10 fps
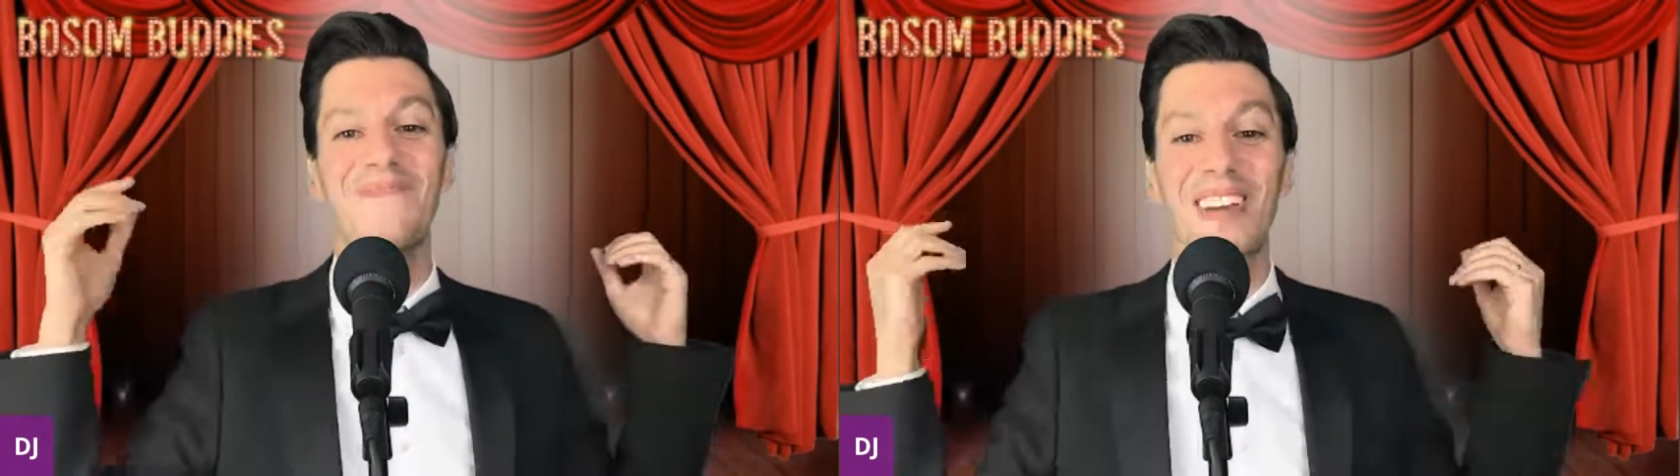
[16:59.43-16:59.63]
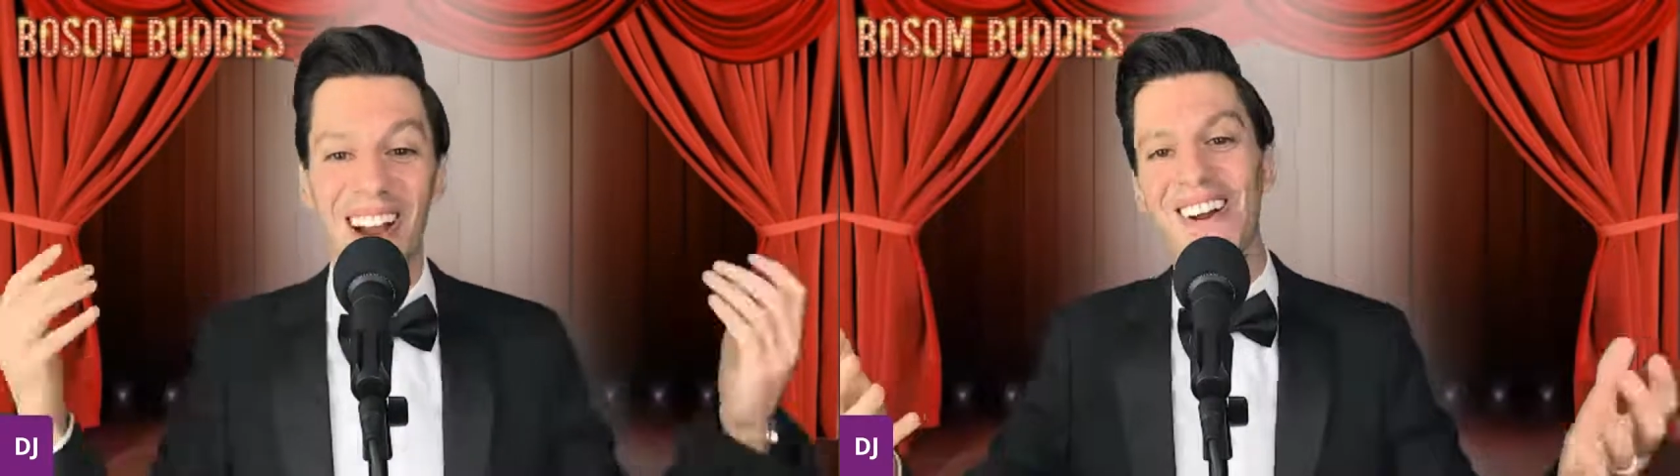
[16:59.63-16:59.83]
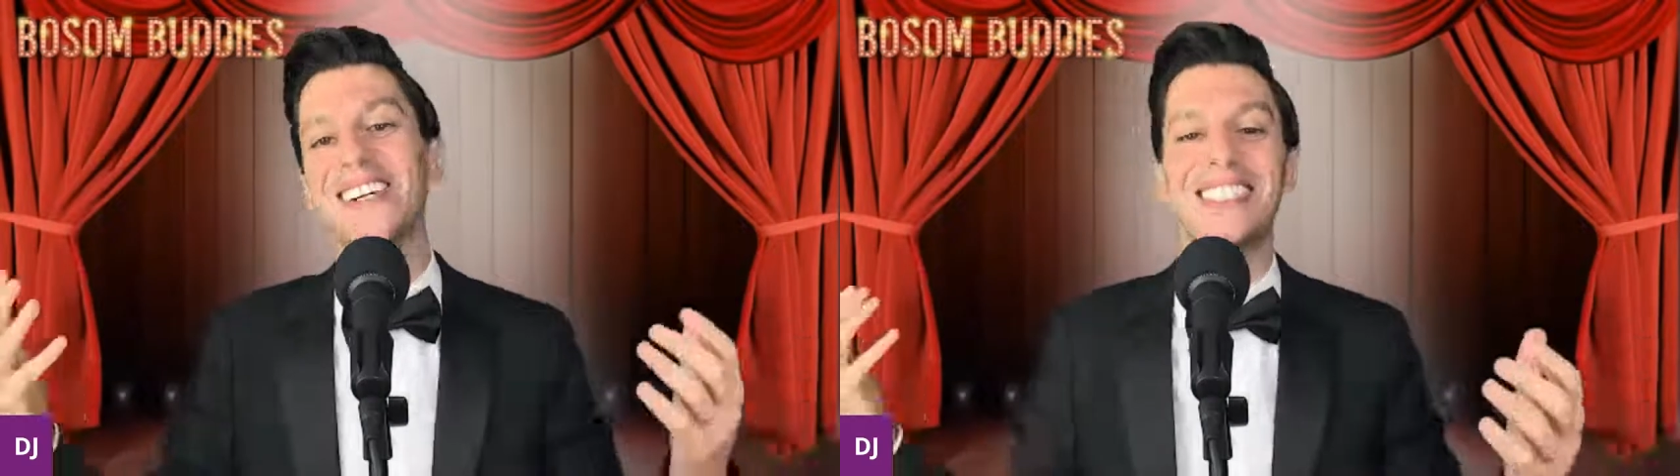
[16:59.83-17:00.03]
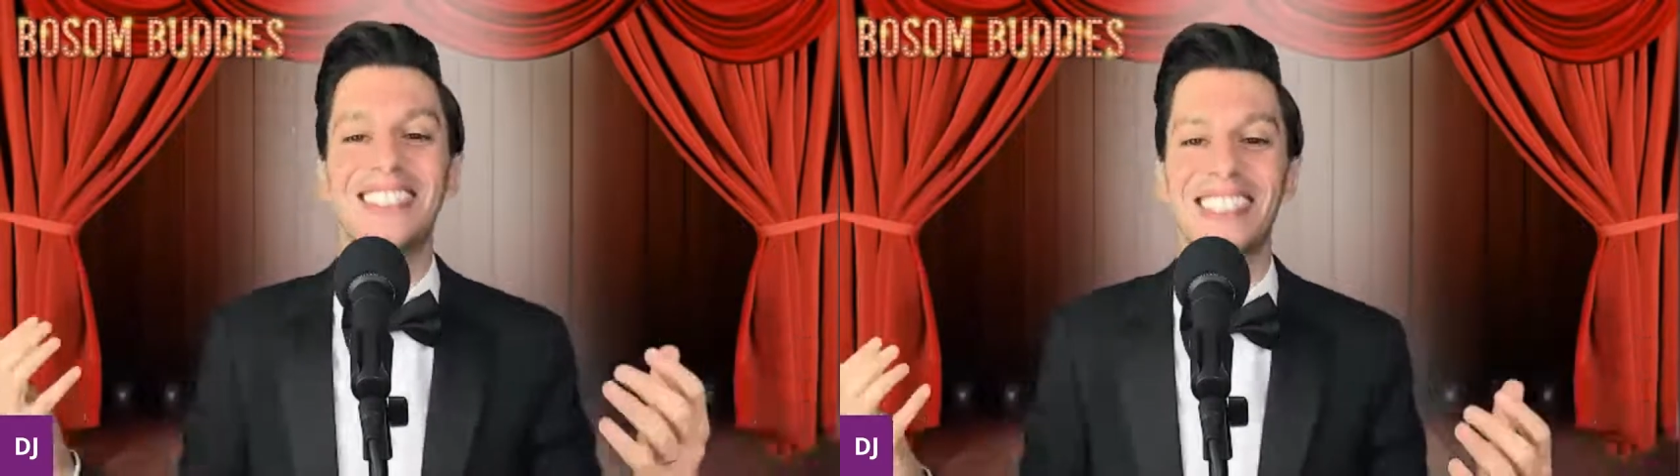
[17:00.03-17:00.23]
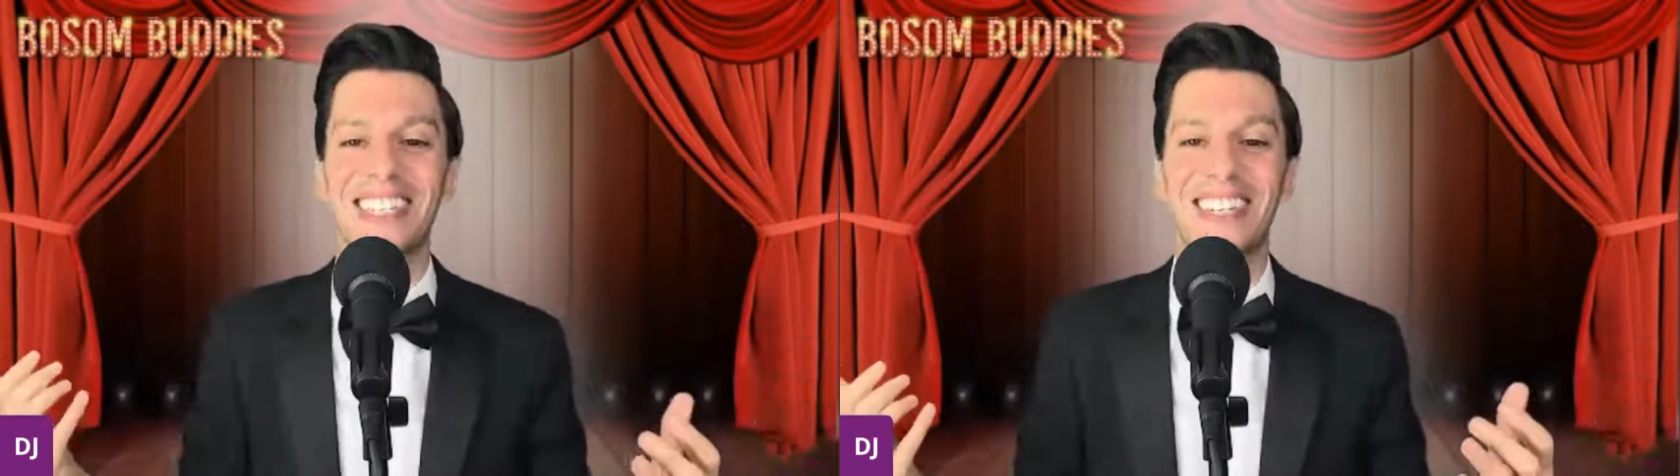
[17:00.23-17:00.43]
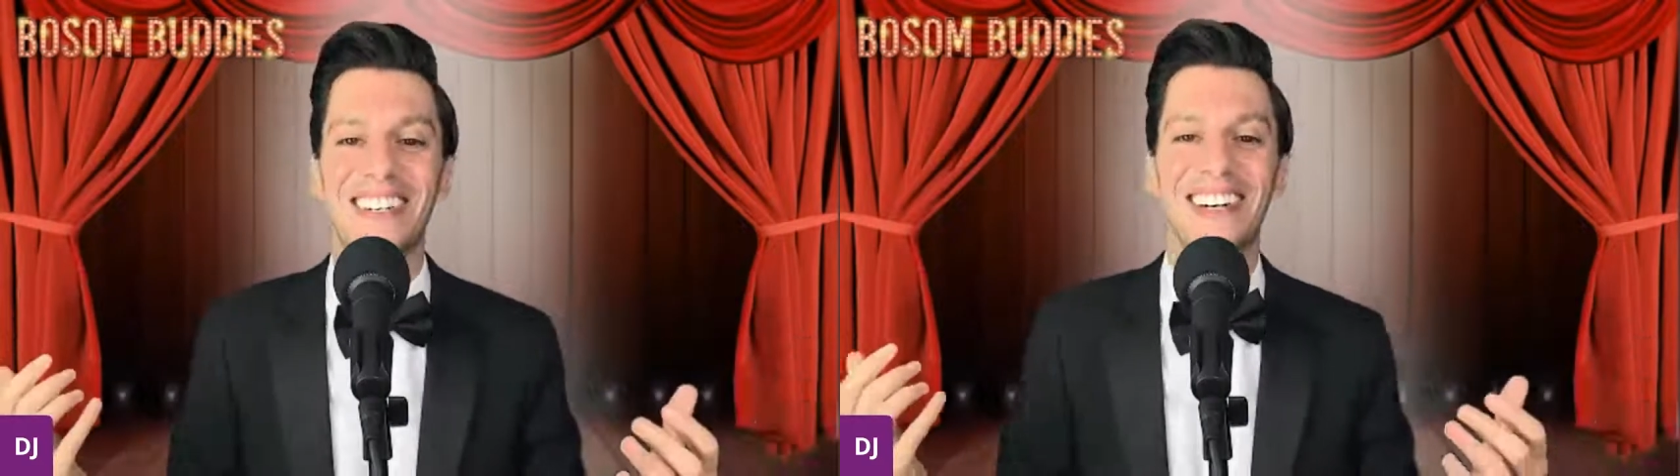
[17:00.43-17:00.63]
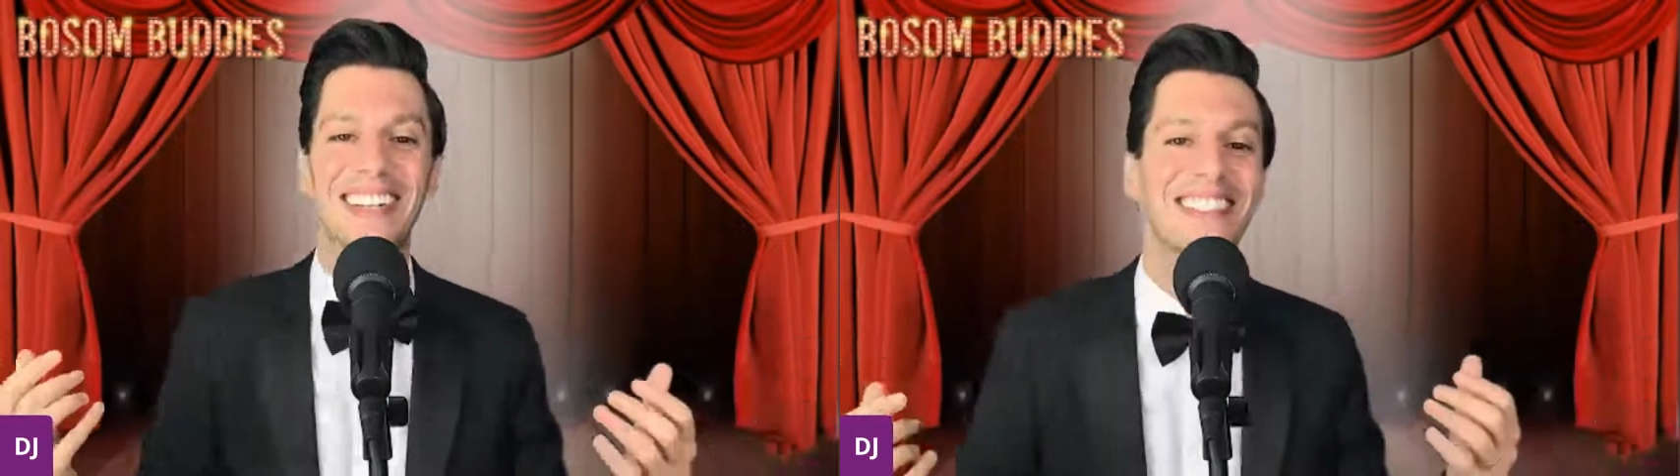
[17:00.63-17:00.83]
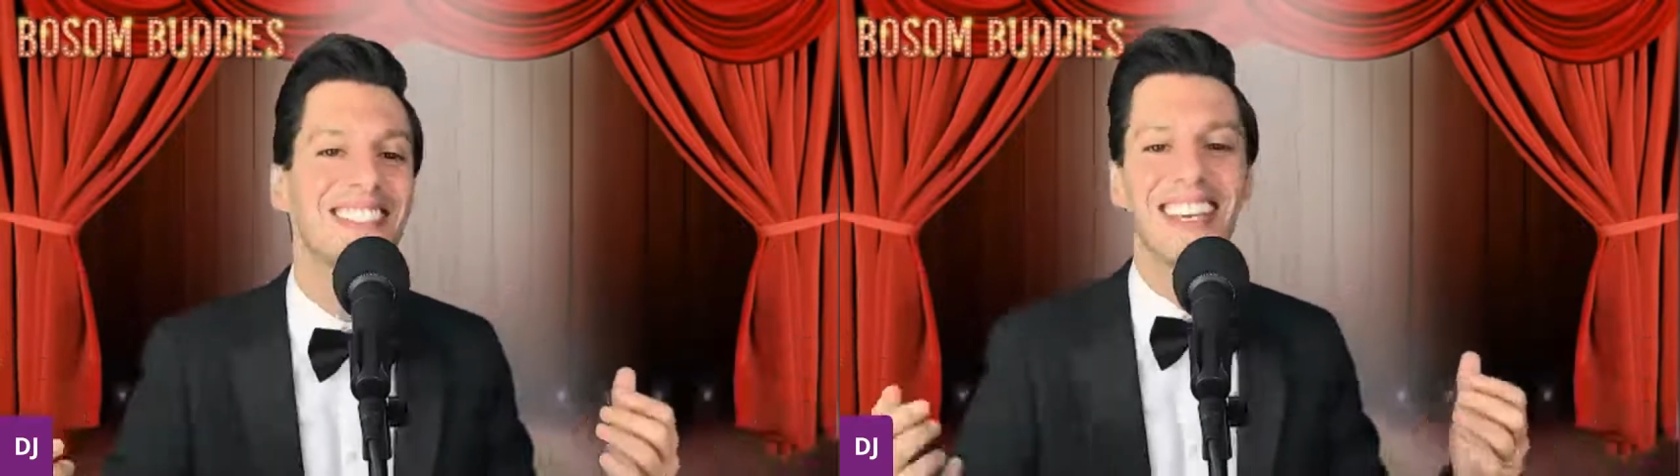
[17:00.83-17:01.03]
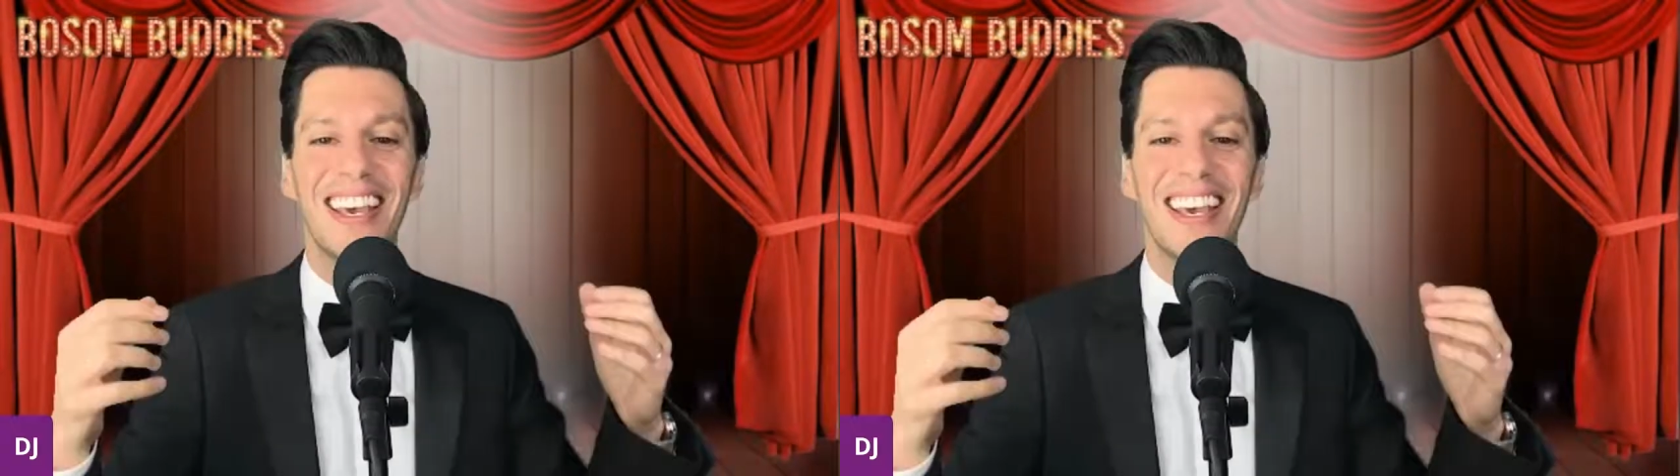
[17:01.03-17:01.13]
Mara's here, and